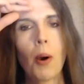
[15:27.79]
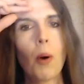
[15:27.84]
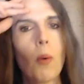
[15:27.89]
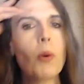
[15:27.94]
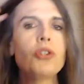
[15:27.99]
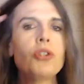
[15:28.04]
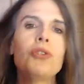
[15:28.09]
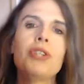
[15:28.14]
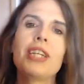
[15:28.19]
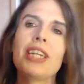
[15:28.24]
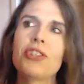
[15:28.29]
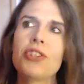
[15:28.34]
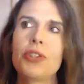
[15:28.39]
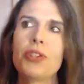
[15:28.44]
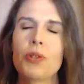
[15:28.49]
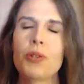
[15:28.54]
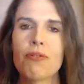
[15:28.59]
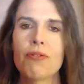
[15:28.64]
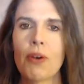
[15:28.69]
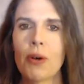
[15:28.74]
What you need to
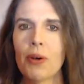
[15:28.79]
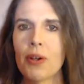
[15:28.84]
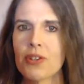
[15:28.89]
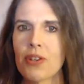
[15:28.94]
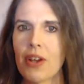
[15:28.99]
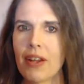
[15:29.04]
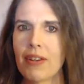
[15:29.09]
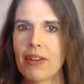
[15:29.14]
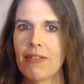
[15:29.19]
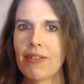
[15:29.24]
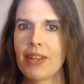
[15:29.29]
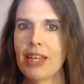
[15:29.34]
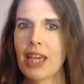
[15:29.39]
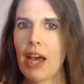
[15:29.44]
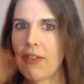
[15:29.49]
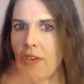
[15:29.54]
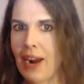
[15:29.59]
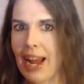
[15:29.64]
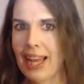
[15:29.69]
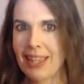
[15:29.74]
do is focus on the
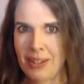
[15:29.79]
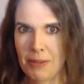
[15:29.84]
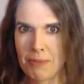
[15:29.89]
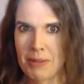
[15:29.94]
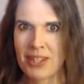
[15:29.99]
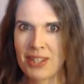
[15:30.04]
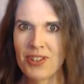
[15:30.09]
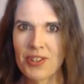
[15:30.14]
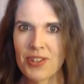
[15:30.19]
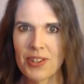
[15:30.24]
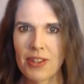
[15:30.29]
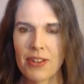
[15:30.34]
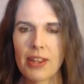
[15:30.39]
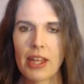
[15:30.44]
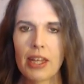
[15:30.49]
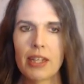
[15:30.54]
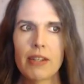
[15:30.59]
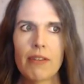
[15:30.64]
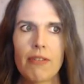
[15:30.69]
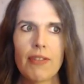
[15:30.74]
other elements
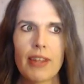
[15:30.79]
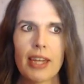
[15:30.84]
that